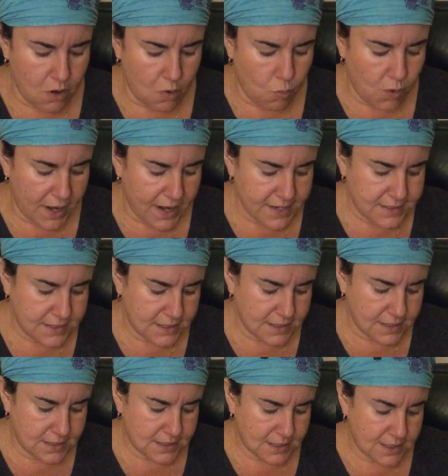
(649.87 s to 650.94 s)
what I
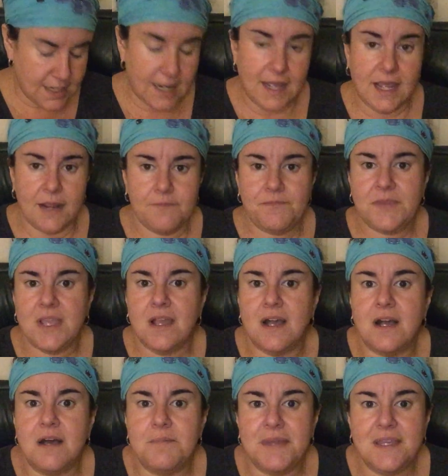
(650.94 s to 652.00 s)
did today
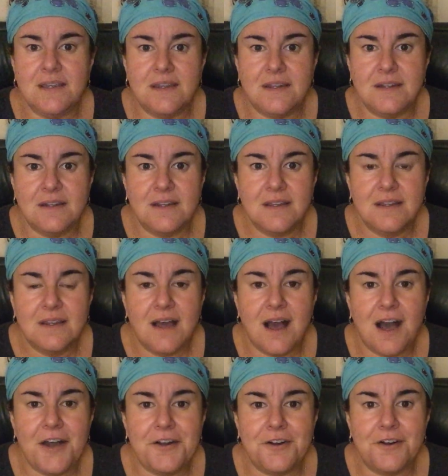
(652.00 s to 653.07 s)
in
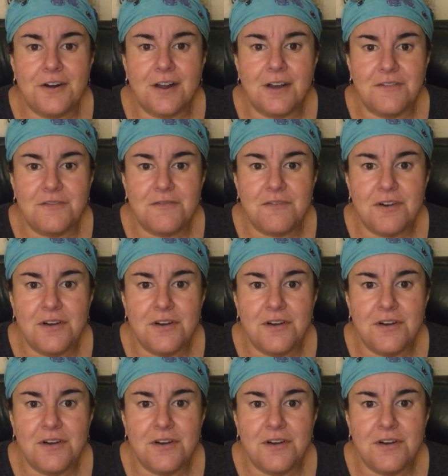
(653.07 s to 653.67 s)
honor of